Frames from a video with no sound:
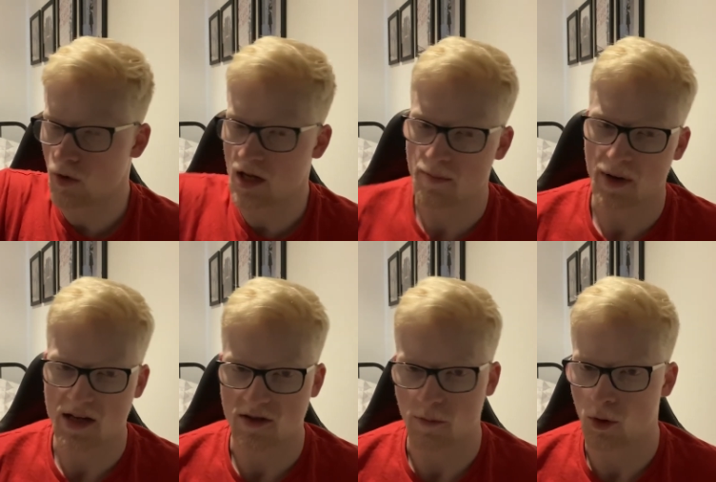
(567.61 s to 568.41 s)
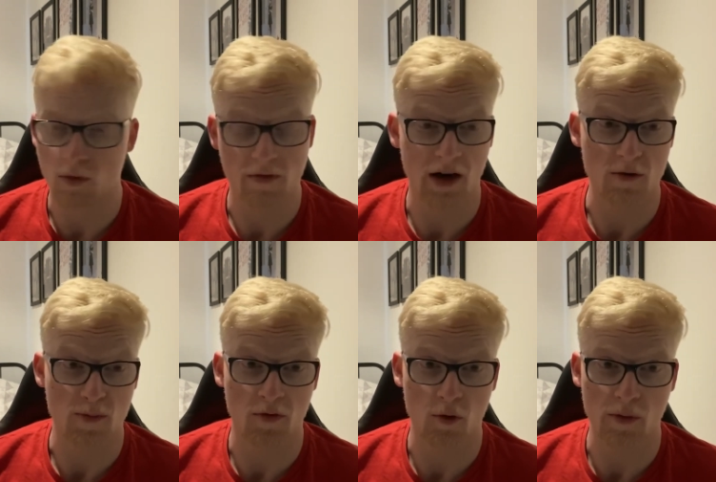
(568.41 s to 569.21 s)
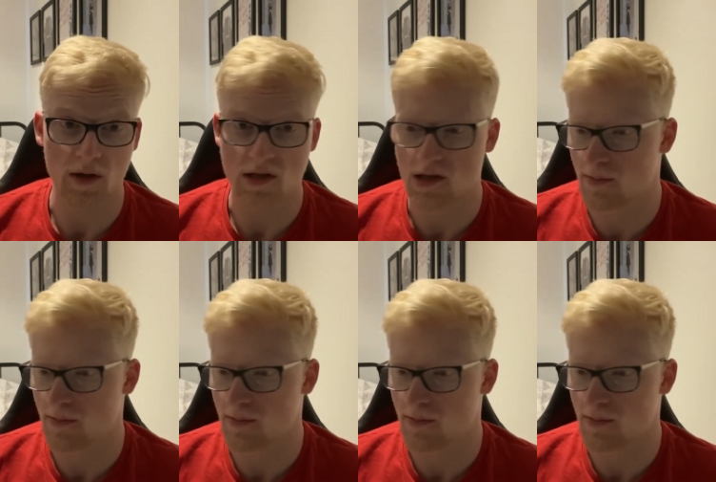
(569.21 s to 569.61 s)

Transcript: winning based off Port Vale's performance,